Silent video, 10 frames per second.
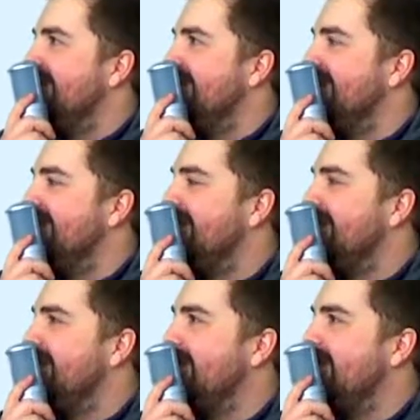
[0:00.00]

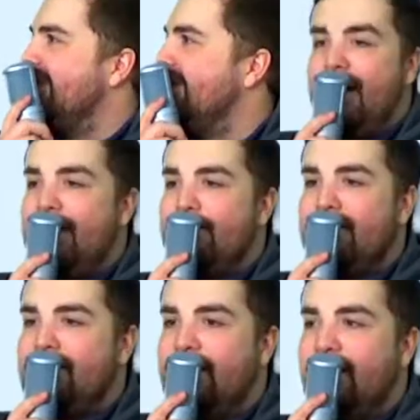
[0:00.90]

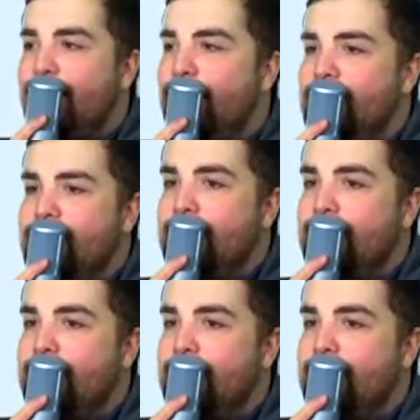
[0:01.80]
(not speaking)